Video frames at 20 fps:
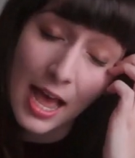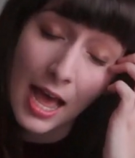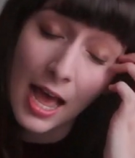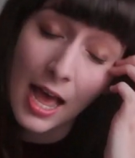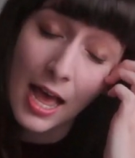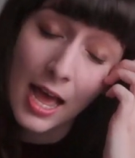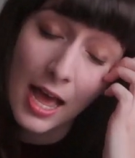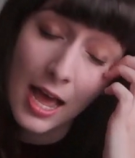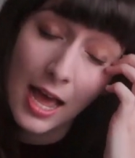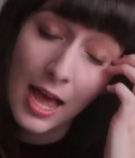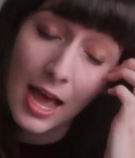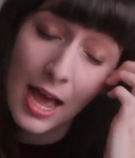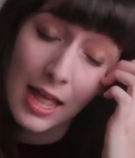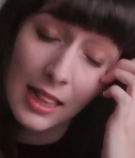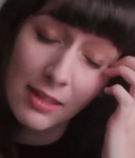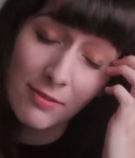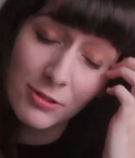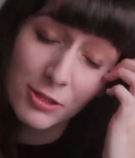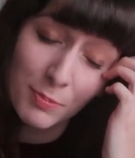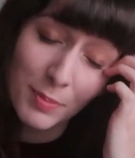
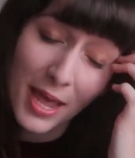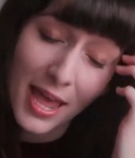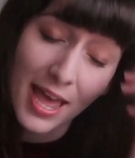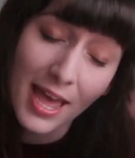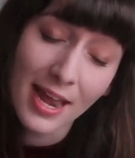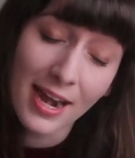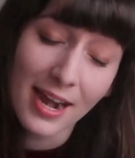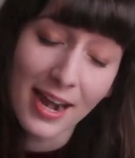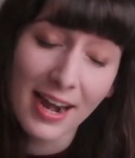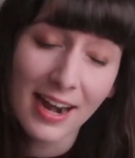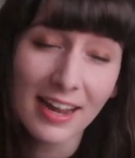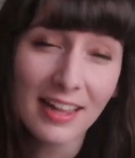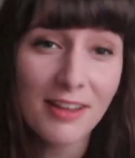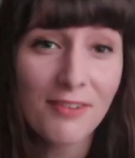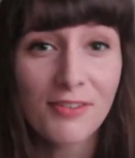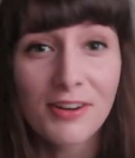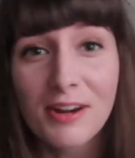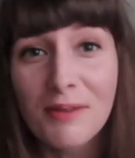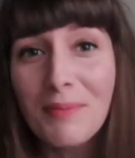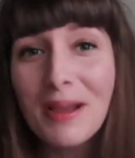I live in Japan, I
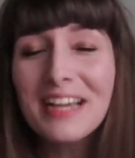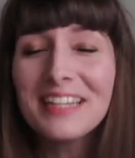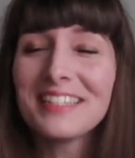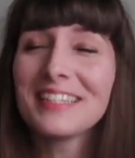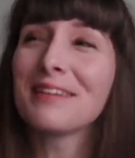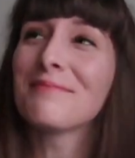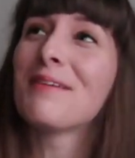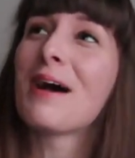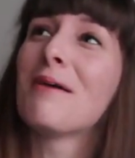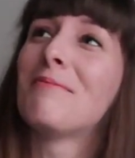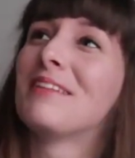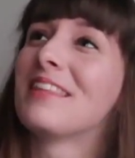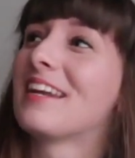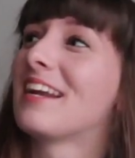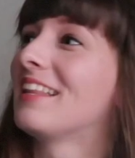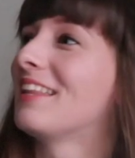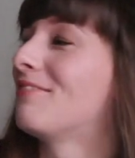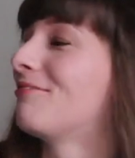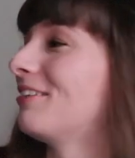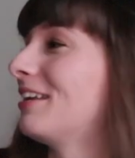live in an amazing apartment that
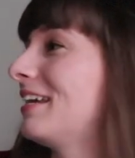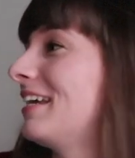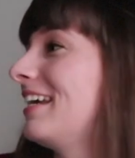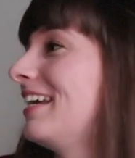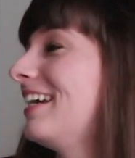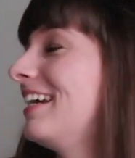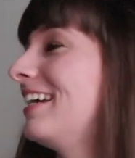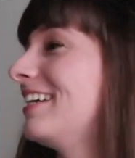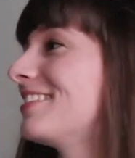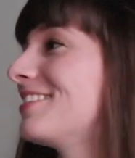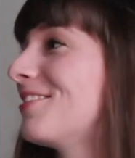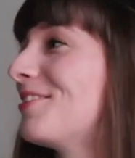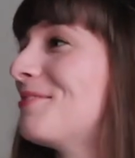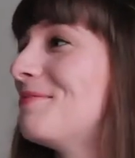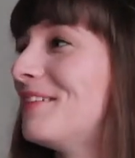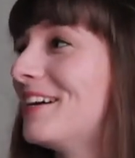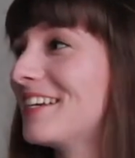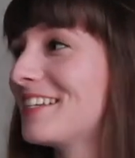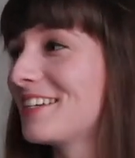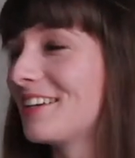I love really so
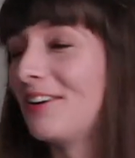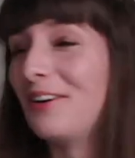much.